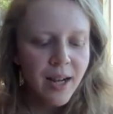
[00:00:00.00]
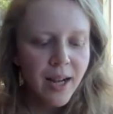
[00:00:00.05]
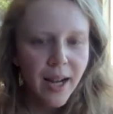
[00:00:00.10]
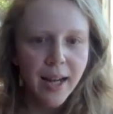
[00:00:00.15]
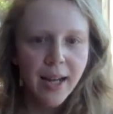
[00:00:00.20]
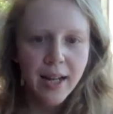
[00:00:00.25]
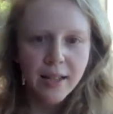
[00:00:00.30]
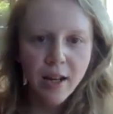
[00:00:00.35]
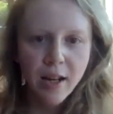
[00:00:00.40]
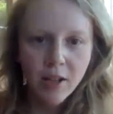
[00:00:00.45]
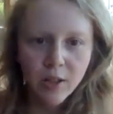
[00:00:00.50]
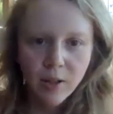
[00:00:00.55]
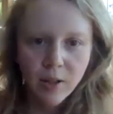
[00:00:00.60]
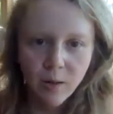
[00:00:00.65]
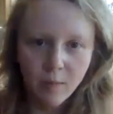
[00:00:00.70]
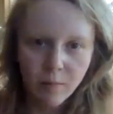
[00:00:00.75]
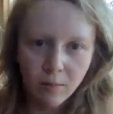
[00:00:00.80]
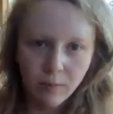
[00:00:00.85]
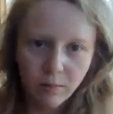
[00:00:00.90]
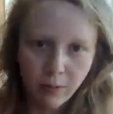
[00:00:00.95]
And it's
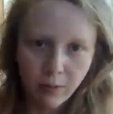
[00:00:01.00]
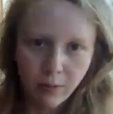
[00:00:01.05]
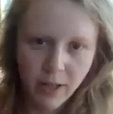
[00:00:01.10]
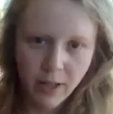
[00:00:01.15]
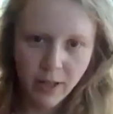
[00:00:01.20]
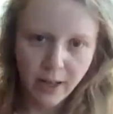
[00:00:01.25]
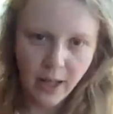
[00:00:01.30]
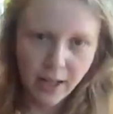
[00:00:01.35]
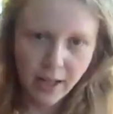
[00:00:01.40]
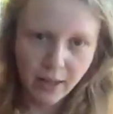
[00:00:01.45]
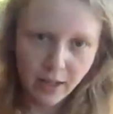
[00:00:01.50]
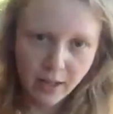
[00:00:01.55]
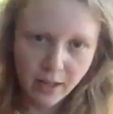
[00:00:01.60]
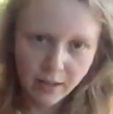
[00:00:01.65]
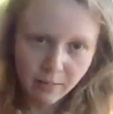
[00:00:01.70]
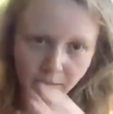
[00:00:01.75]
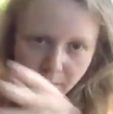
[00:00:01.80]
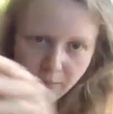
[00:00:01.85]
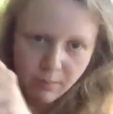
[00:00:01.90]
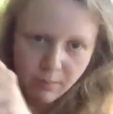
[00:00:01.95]
also printed like this.